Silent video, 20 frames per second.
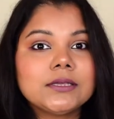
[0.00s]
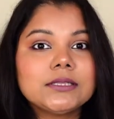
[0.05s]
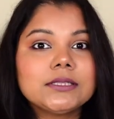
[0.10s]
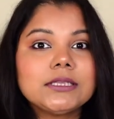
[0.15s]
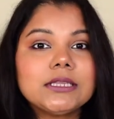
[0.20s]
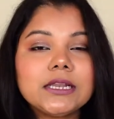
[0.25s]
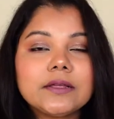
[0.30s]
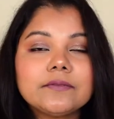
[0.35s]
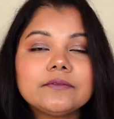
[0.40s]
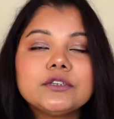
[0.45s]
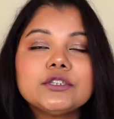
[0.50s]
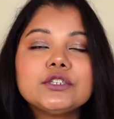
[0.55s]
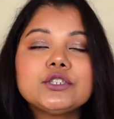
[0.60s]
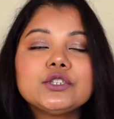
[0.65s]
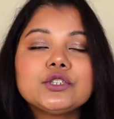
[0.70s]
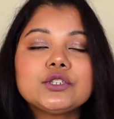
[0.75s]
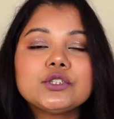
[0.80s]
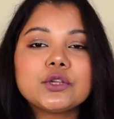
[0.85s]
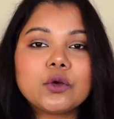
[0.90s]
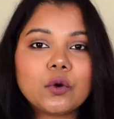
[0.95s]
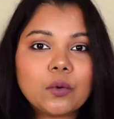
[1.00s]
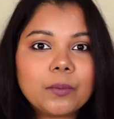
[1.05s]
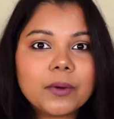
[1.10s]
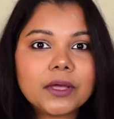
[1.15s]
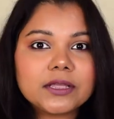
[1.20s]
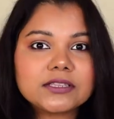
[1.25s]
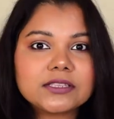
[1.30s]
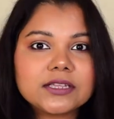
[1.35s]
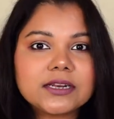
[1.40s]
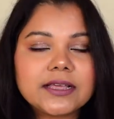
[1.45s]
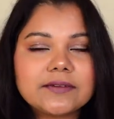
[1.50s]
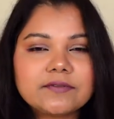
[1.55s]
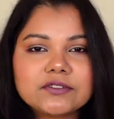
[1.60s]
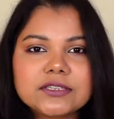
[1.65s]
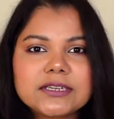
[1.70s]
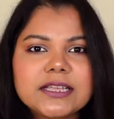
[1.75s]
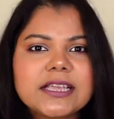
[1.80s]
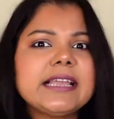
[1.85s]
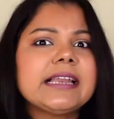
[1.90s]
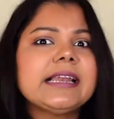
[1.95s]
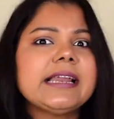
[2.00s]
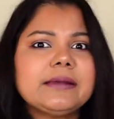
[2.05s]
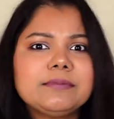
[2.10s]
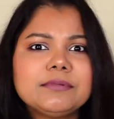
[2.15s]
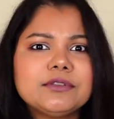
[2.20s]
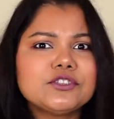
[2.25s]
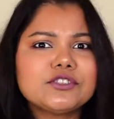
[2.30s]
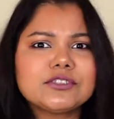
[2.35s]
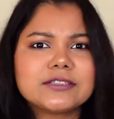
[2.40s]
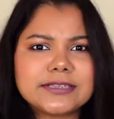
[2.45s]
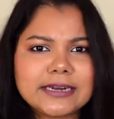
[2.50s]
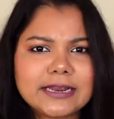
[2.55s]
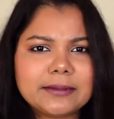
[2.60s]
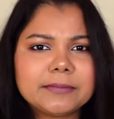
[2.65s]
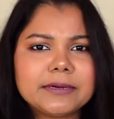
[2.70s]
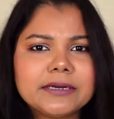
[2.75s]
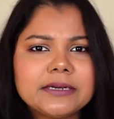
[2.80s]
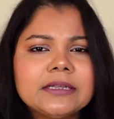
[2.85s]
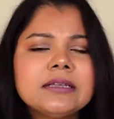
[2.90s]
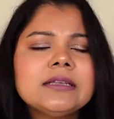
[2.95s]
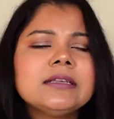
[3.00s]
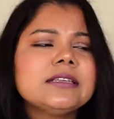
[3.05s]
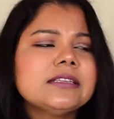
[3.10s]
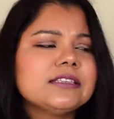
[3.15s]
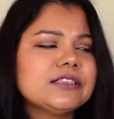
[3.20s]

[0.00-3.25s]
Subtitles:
She loved it so much that I was like, let me just grab it.